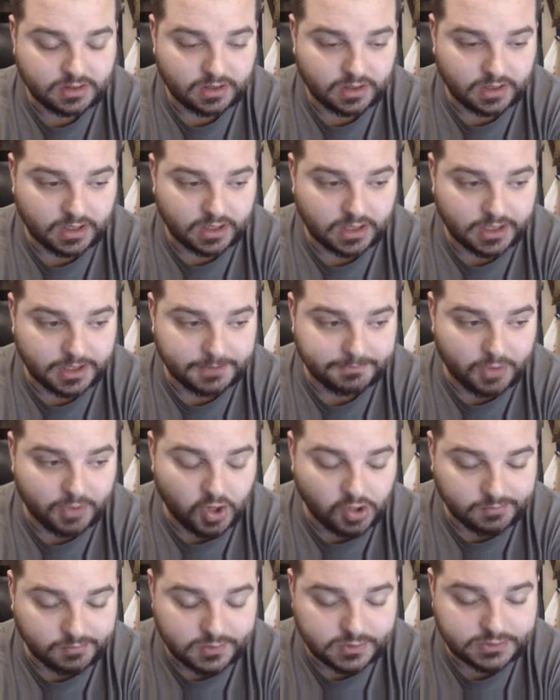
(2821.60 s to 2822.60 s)

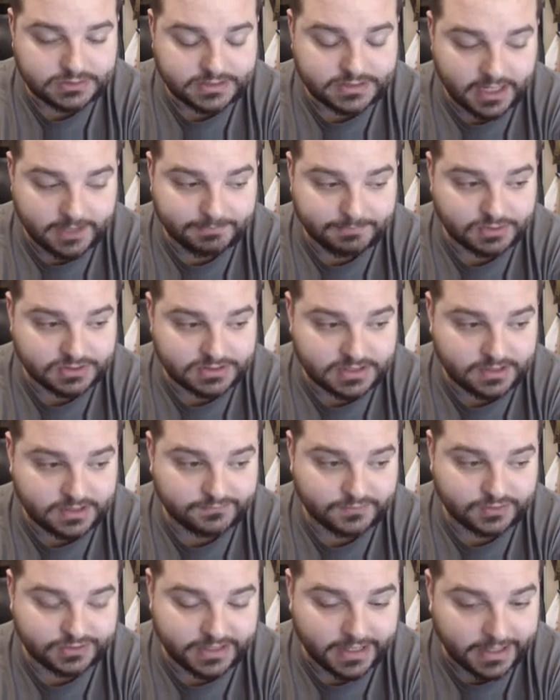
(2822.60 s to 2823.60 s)
almost 10% of
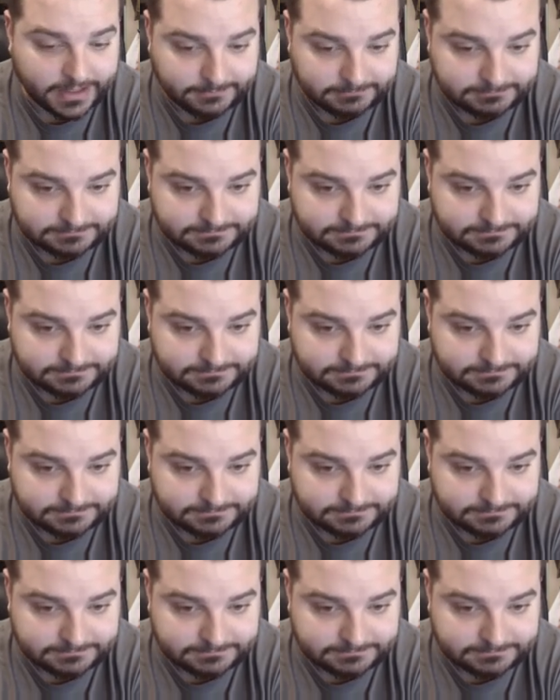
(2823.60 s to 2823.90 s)
your deck.